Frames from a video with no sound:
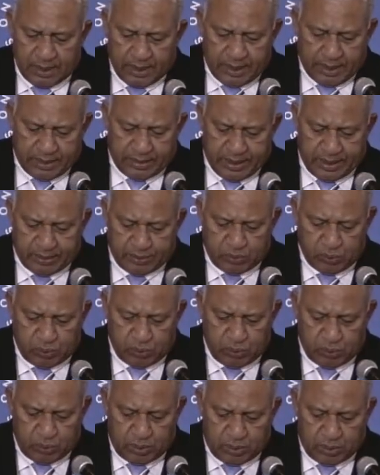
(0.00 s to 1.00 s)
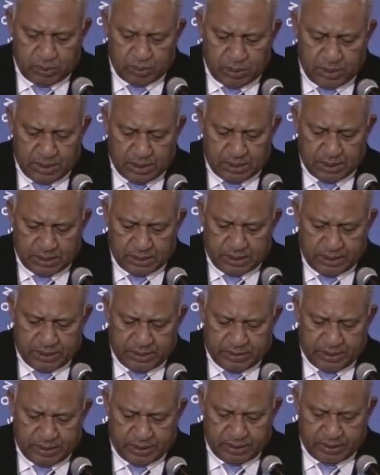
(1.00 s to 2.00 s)
And then to do,
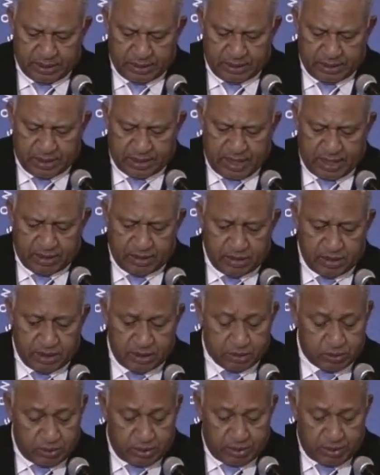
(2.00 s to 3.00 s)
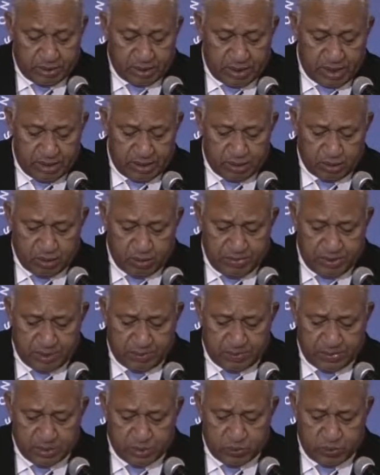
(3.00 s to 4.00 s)
the current
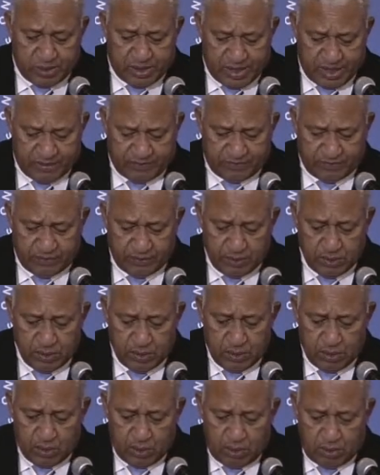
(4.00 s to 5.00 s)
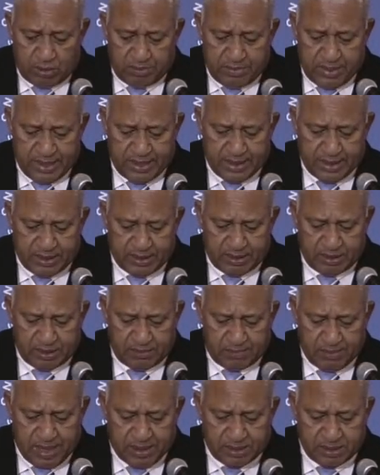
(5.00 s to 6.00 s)
commitments we have all made under
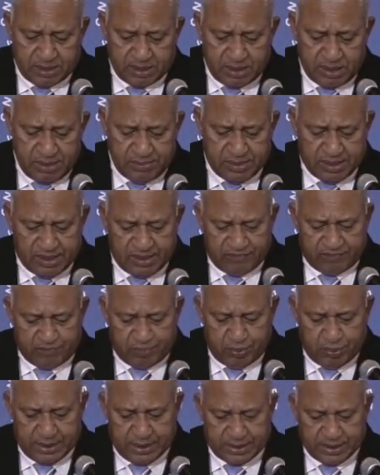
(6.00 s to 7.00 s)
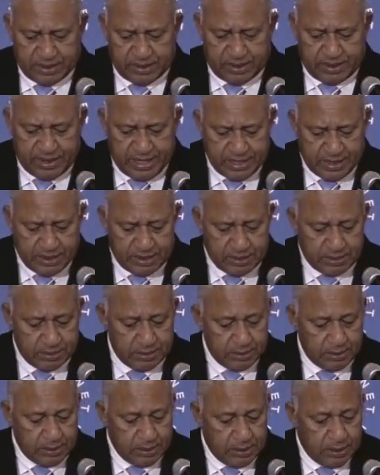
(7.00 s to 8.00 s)
the Paris Agreement have put us in the race.
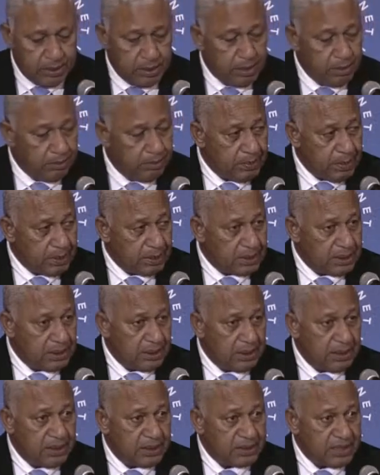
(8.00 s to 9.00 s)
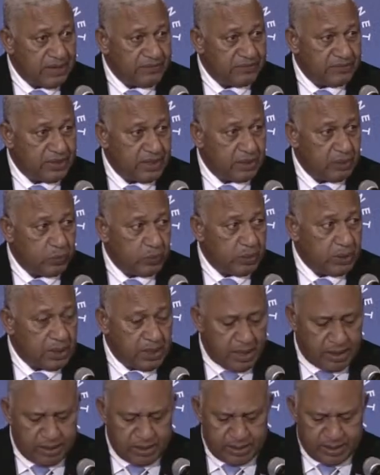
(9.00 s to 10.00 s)
But as I've said, we're
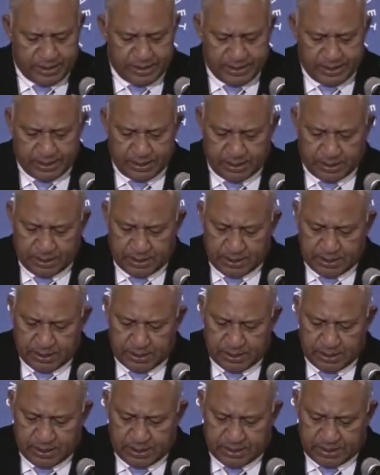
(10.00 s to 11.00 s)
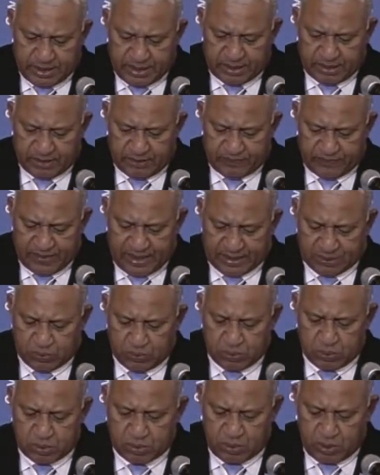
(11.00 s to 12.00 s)
currently running far
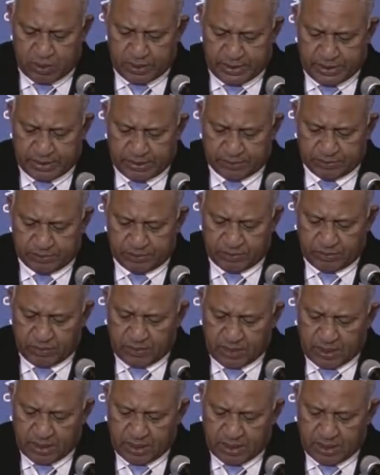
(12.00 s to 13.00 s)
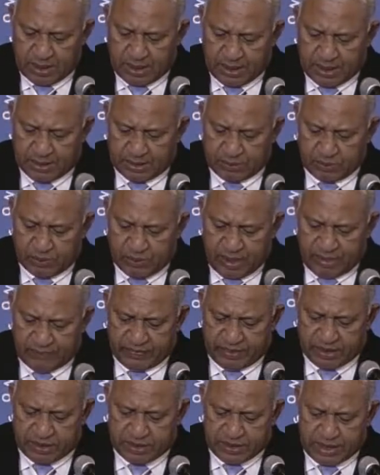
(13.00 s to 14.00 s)
too slowly to
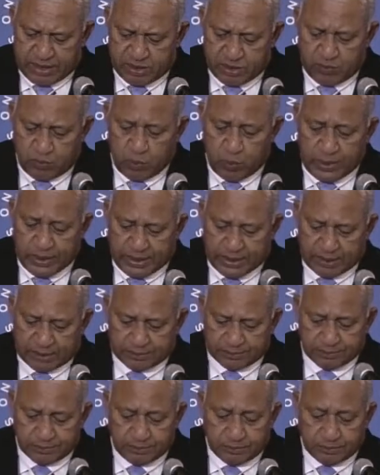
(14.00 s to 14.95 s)
have any chance of winning.